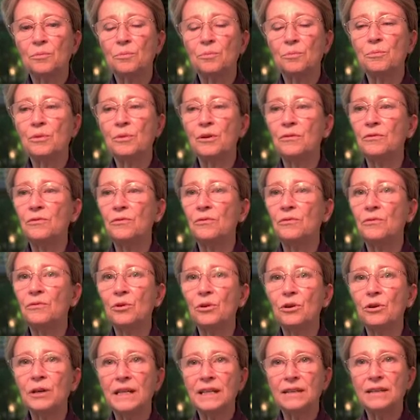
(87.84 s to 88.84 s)

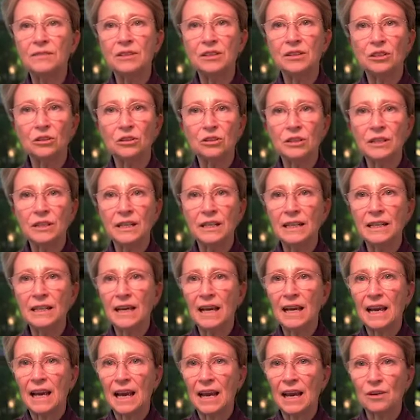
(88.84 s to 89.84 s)
before even looking
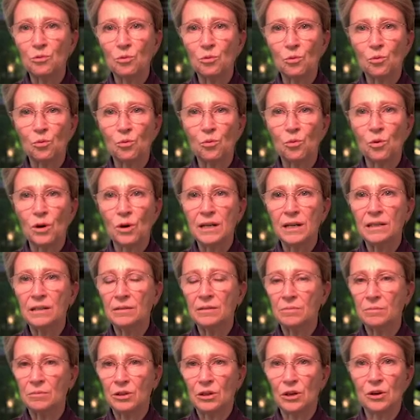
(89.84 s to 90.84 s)
at what
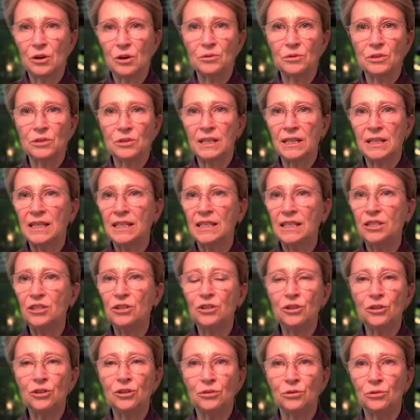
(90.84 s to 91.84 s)
goes
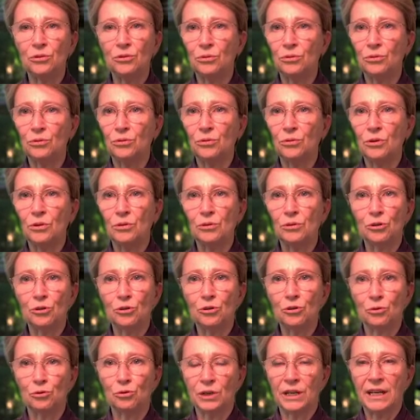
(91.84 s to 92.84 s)
into
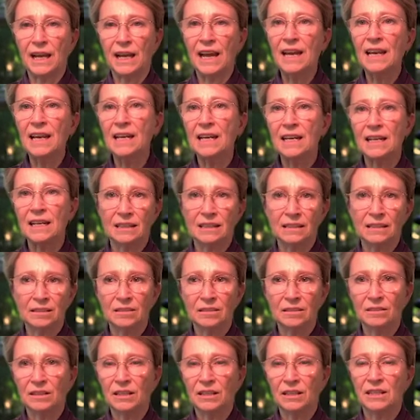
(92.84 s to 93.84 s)

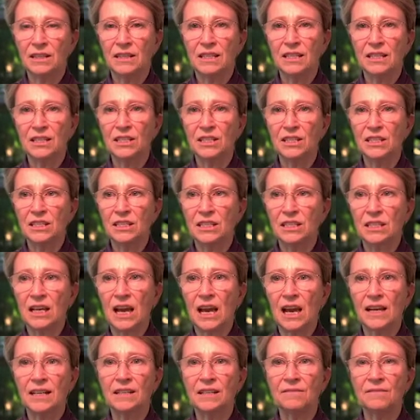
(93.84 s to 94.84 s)
creating this
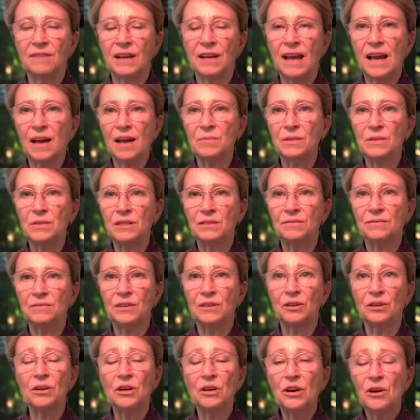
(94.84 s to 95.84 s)
kind of
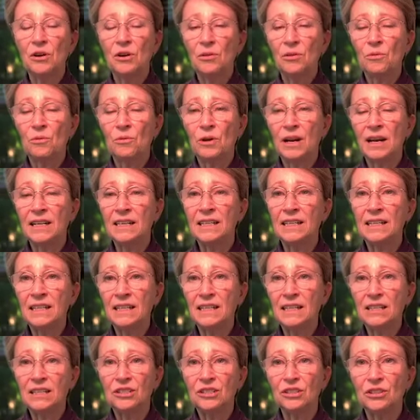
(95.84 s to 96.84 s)
atmosphere, what I
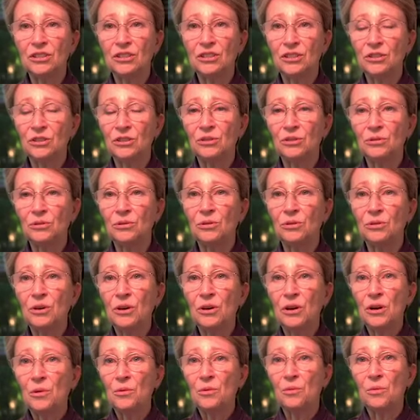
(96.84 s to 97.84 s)
needed to do
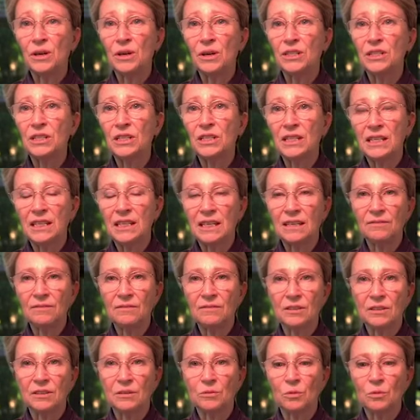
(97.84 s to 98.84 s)
was
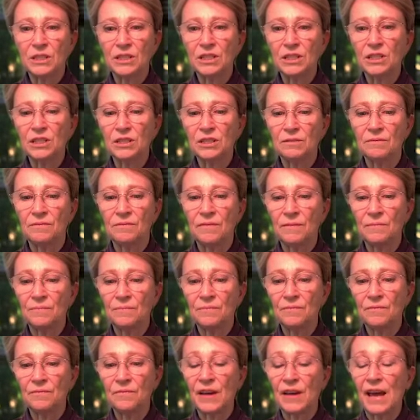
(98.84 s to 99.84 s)
to
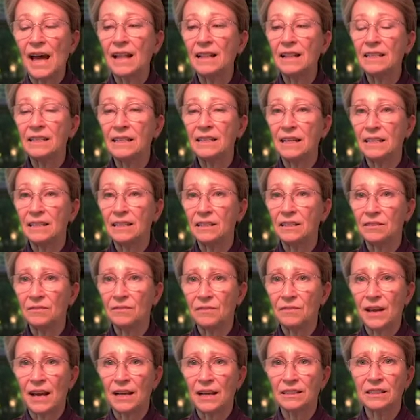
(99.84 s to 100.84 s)
validate the
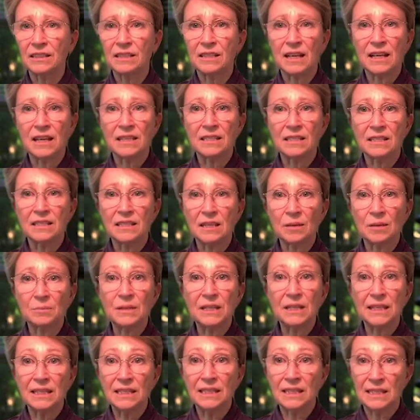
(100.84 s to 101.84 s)
fact that
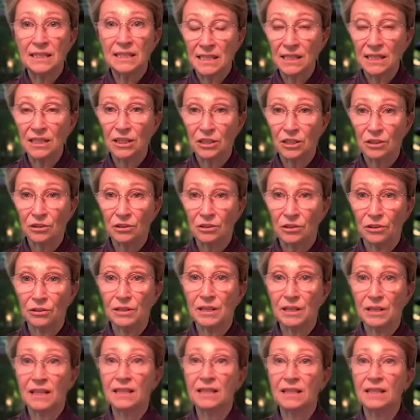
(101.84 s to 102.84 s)
something did occur,
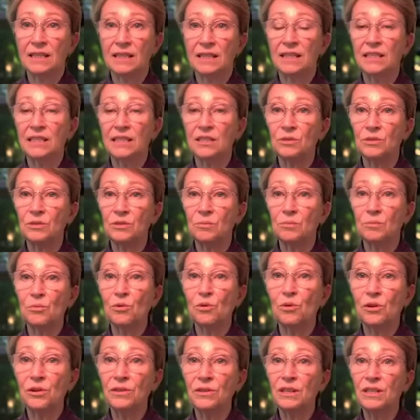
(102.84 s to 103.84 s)
that this was
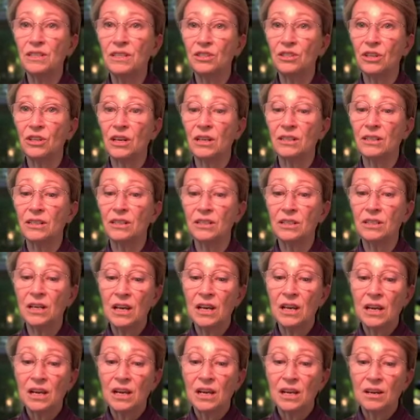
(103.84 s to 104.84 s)
more than just
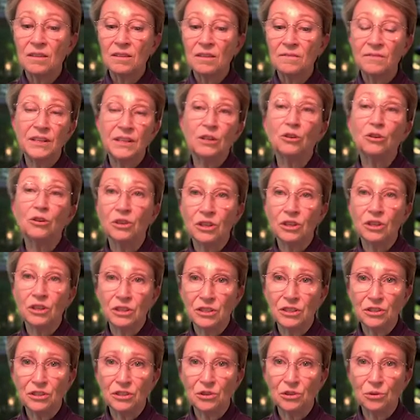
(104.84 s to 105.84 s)

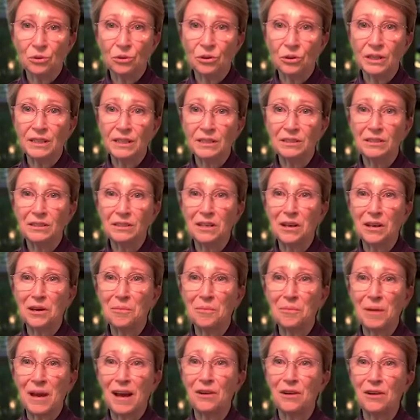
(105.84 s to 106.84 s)
feel-good stories
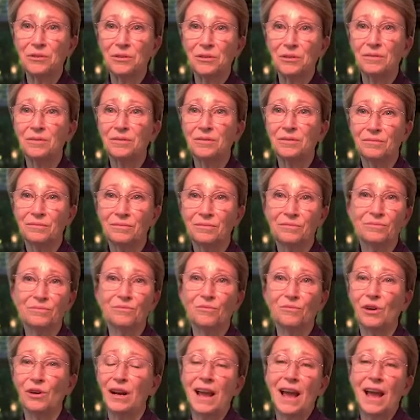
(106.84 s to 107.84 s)
about
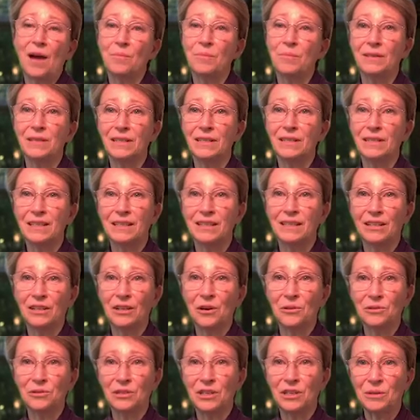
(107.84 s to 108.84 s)
what happened in a
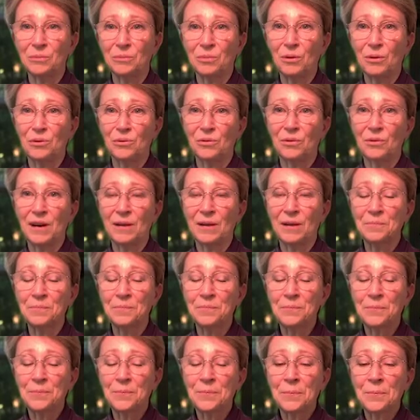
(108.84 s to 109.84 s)
coaching program.
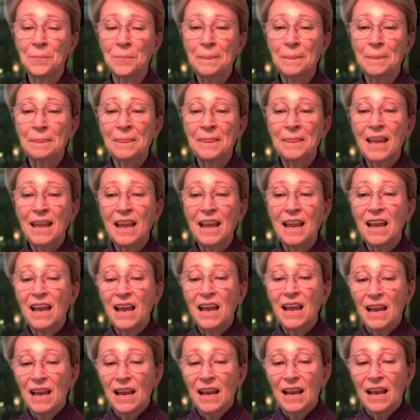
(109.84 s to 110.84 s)

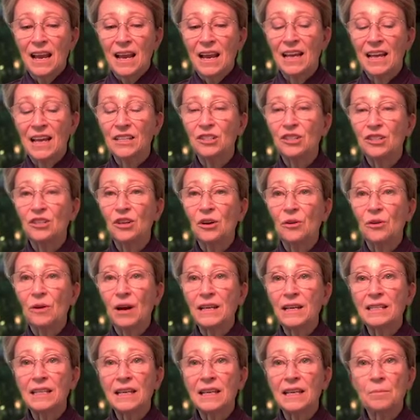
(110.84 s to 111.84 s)
And so
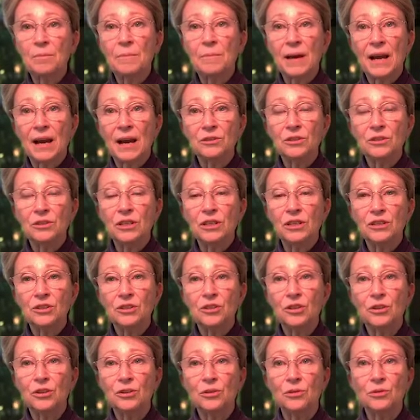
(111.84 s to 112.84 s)
I set about
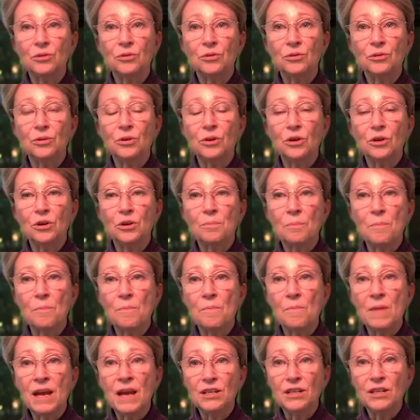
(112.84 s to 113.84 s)
to
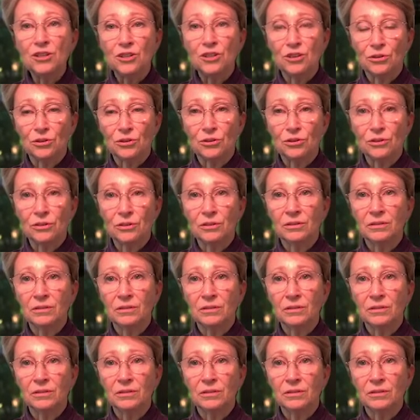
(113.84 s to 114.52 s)
measure